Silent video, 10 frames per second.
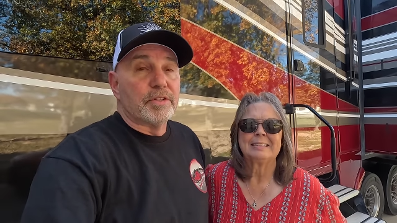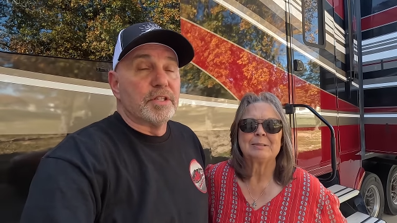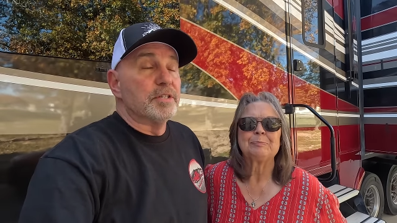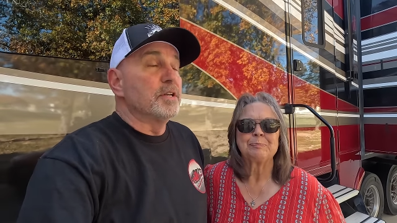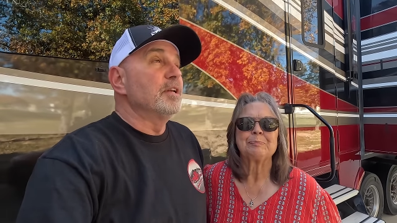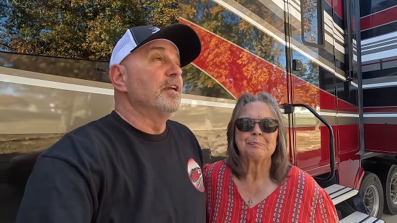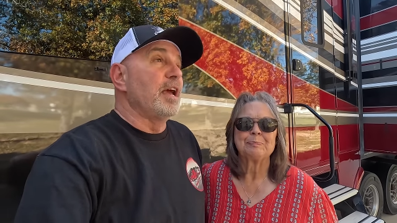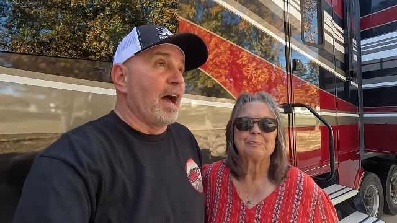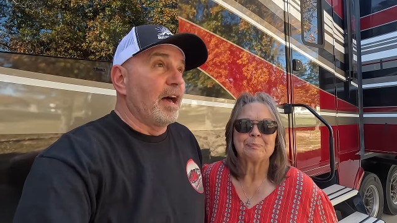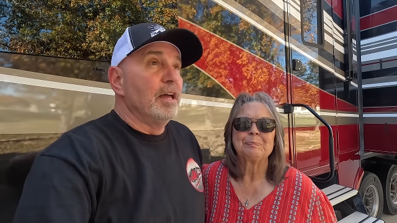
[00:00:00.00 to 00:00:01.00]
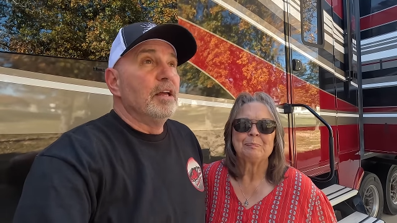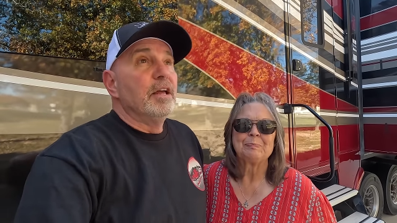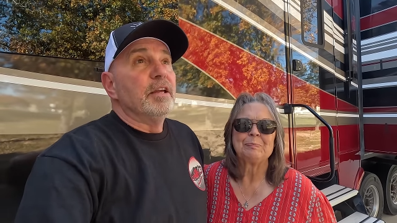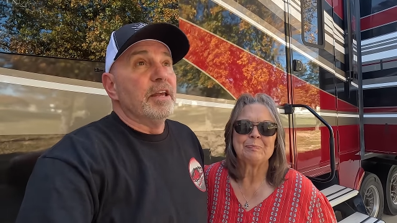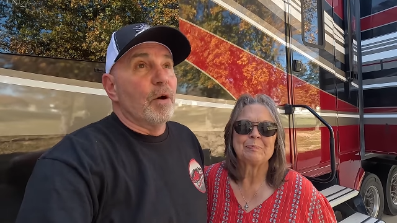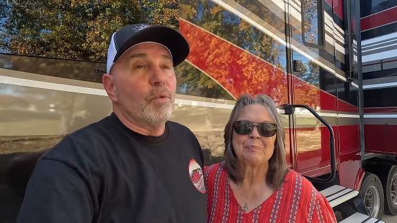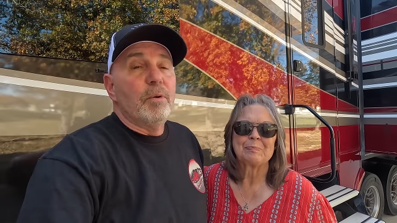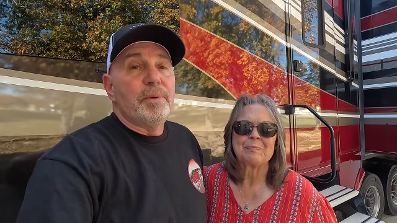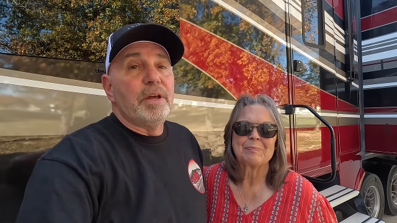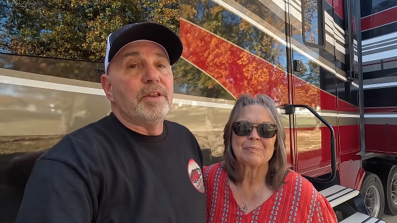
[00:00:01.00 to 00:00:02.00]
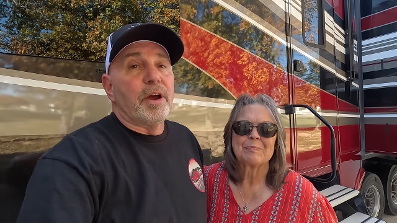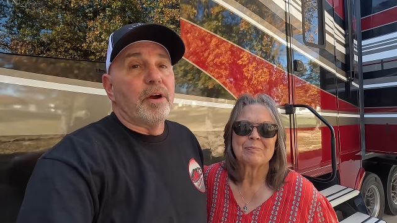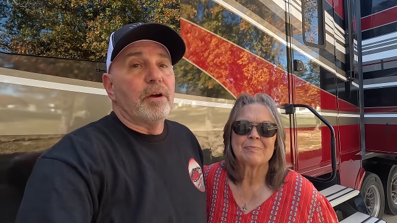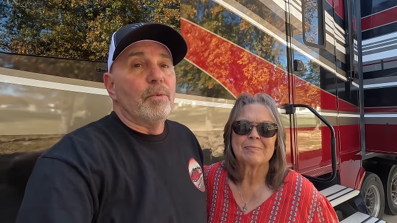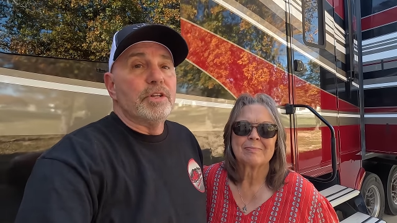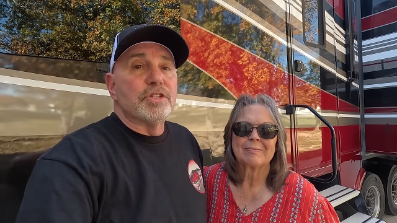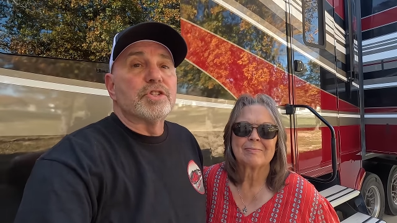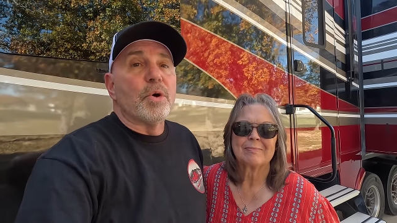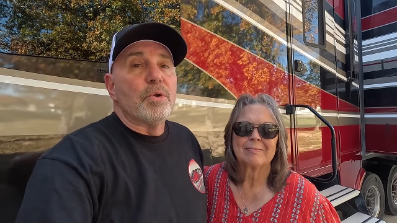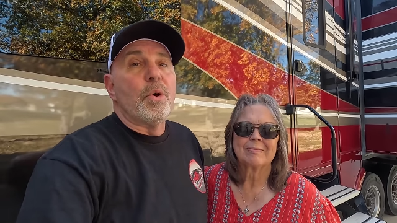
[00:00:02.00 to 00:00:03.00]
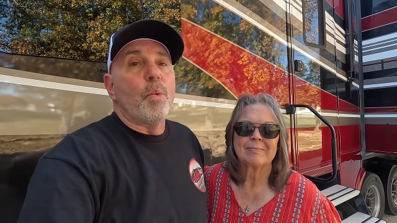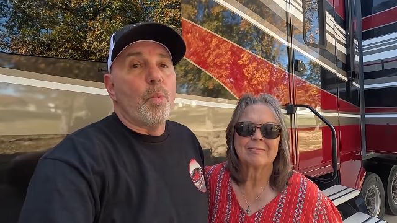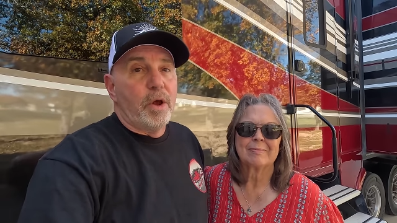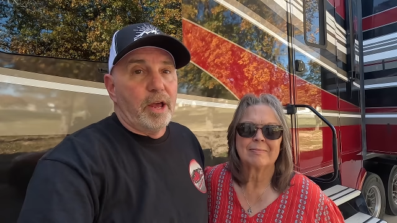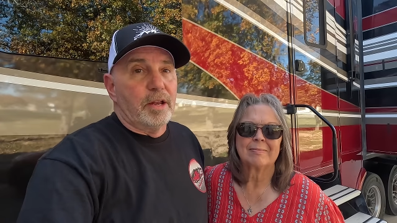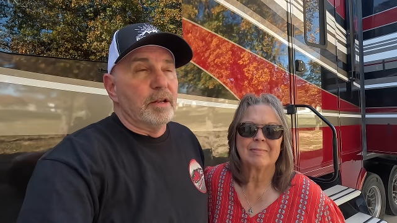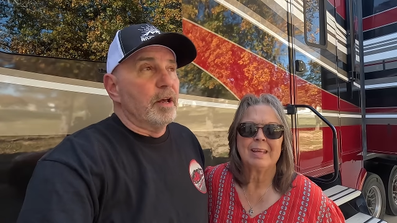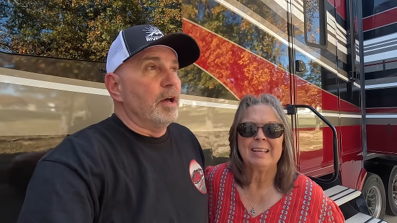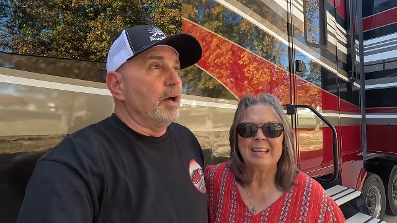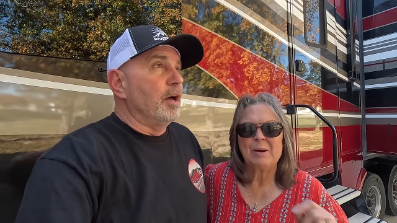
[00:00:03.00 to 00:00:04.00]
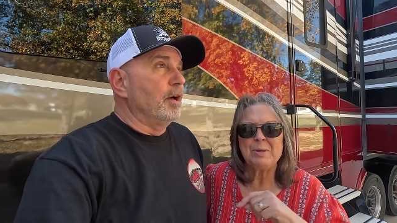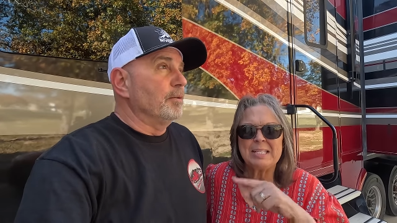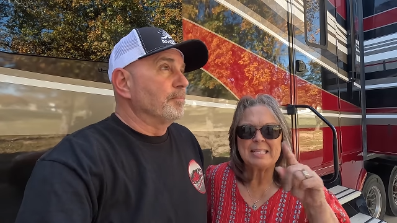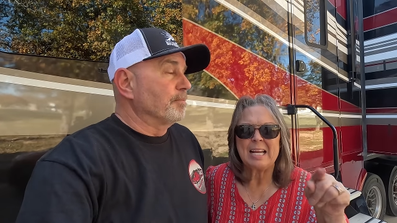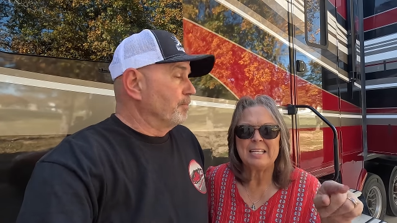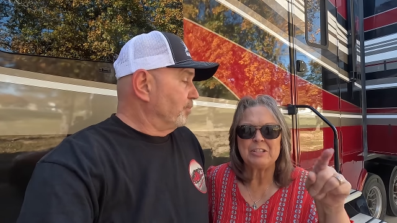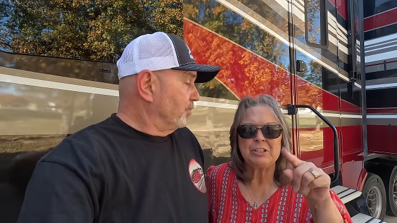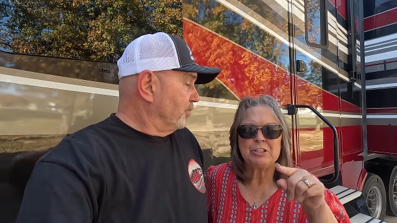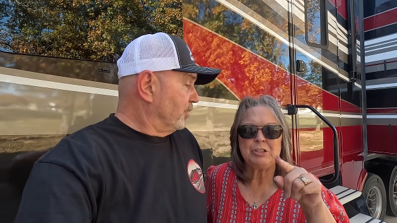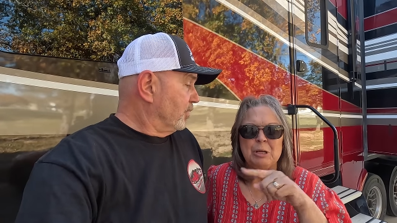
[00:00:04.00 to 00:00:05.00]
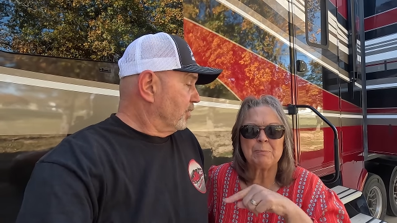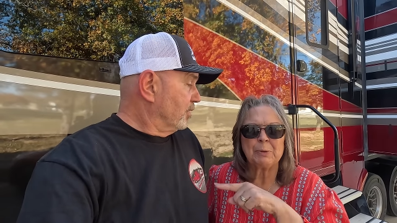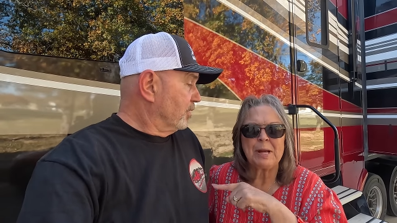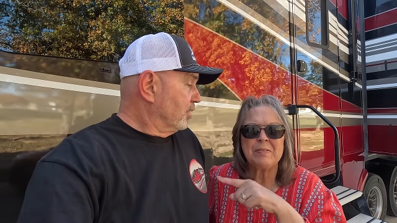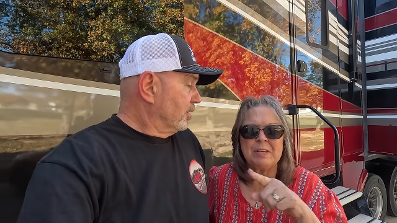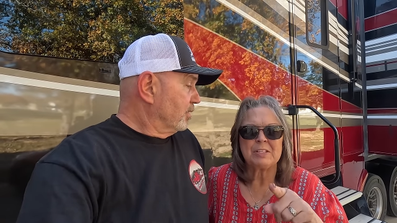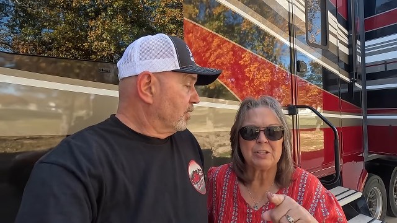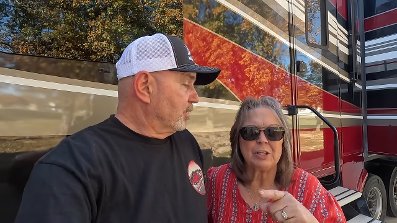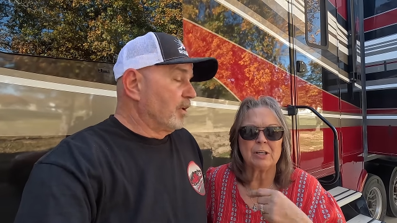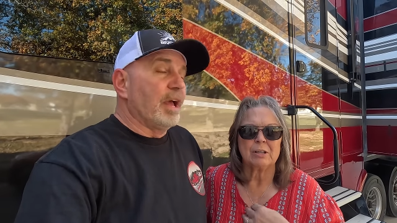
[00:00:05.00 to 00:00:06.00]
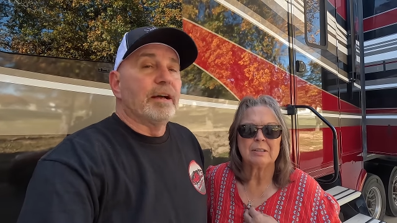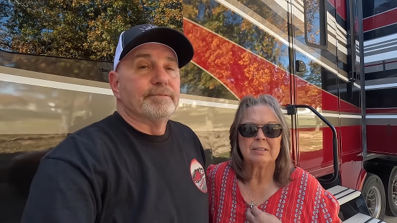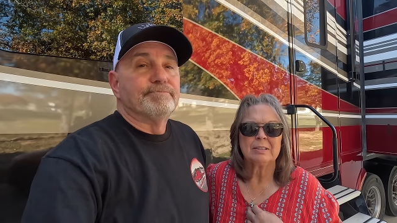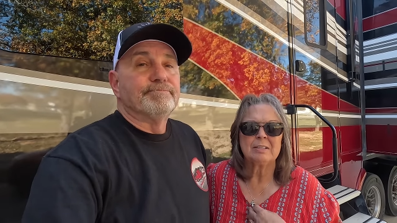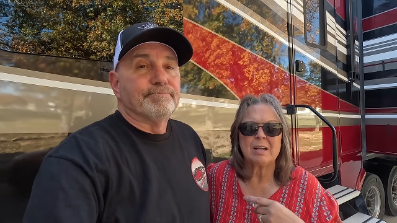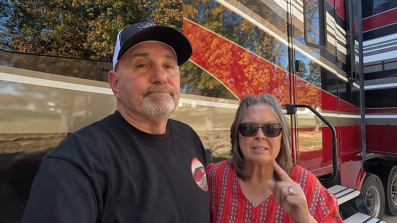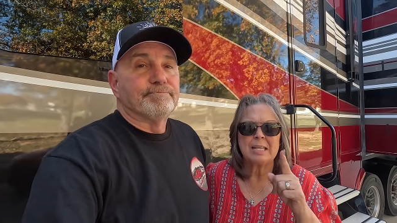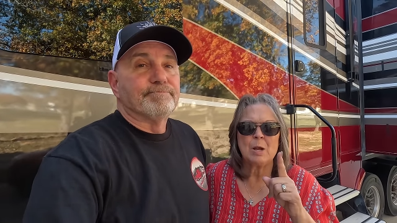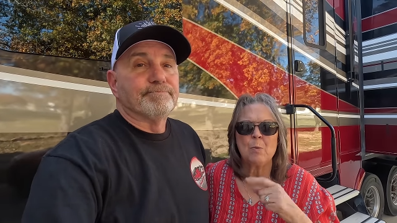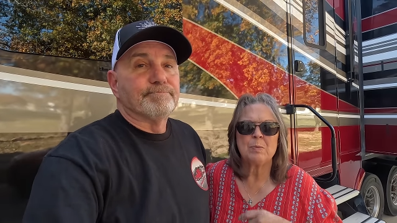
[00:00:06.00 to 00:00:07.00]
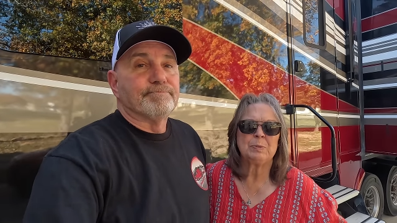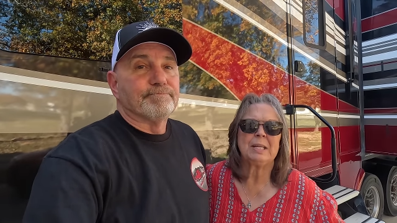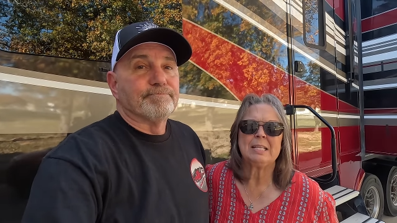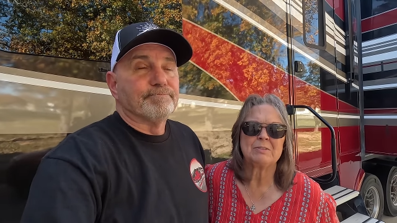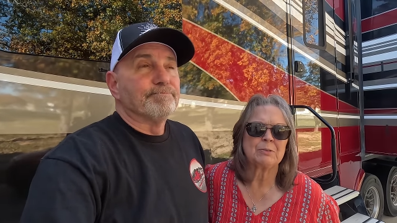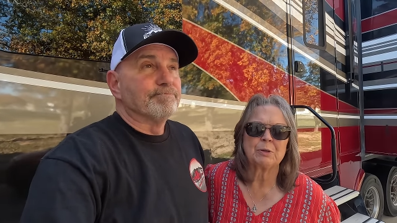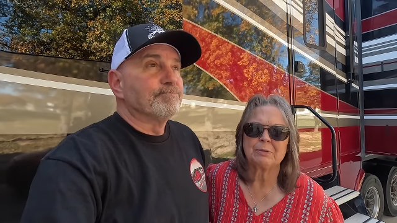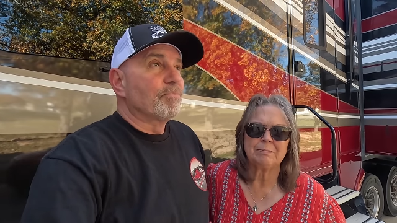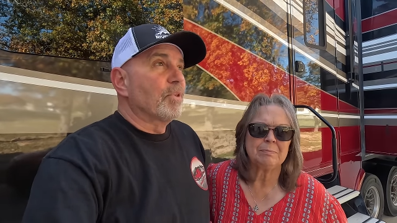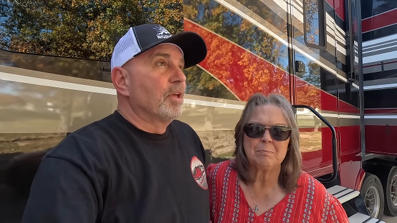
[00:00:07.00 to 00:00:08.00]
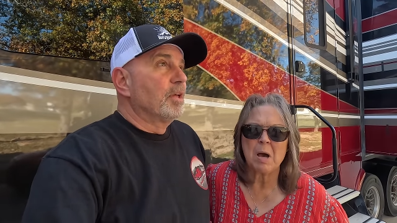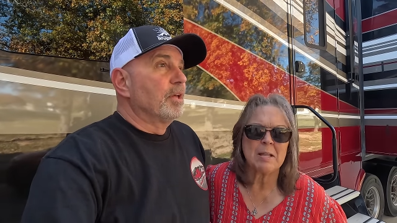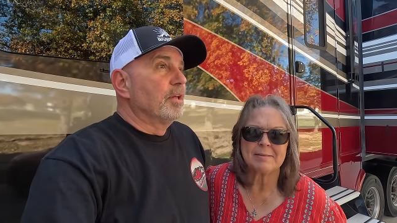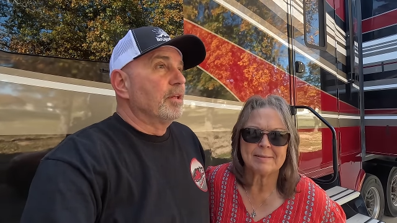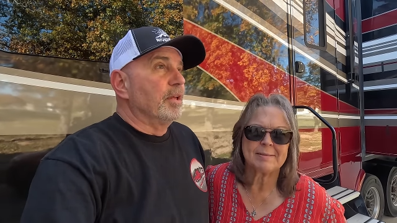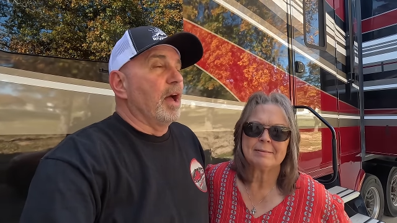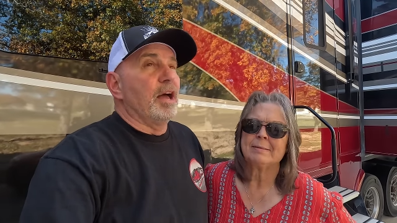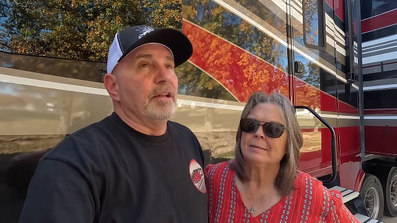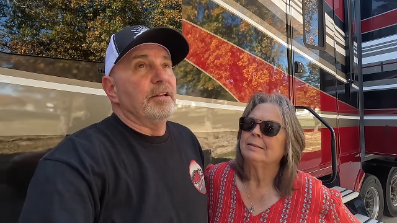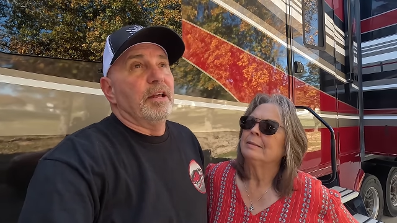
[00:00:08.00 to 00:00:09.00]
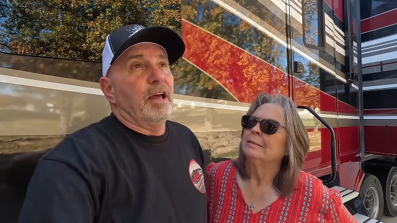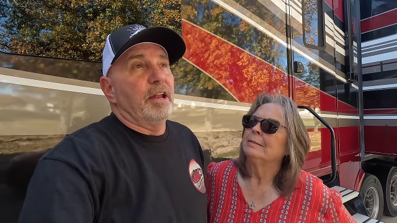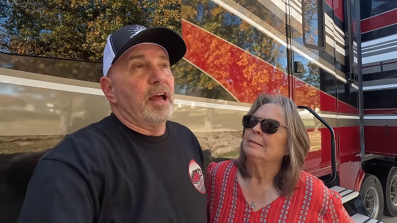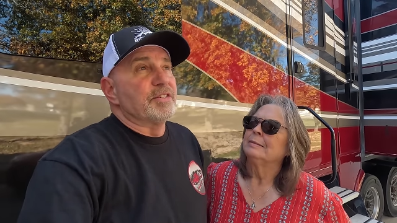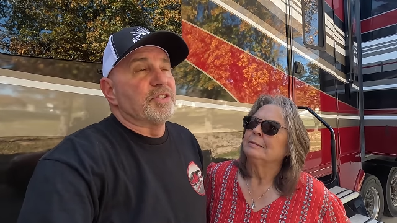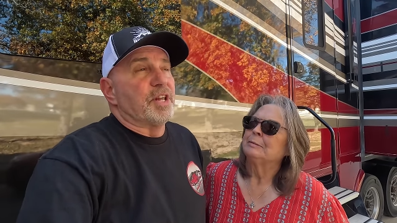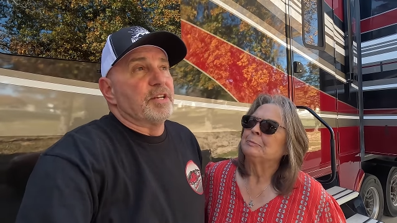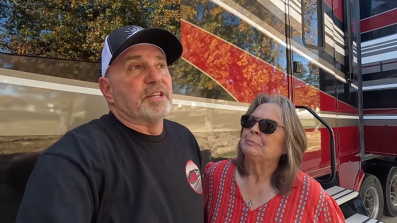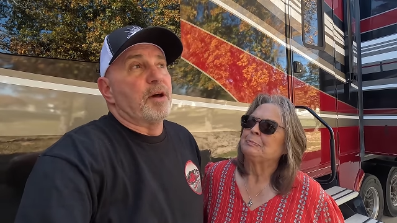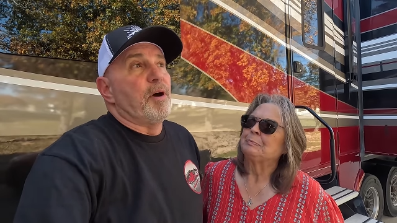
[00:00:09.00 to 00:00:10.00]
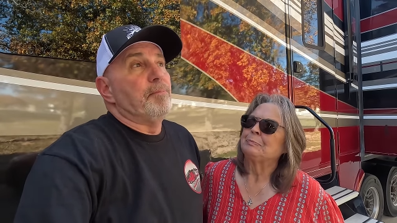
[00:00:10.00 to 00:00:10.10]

Speaker 1: this season? Yeah, mm-hmm. yeah, we'll be there. We just don't know when. yeah, uh, we
Speaker 2: decided to just jump around this year. Yeah, not stay in one place for months.
Speaker 1: Yeah, and and as things come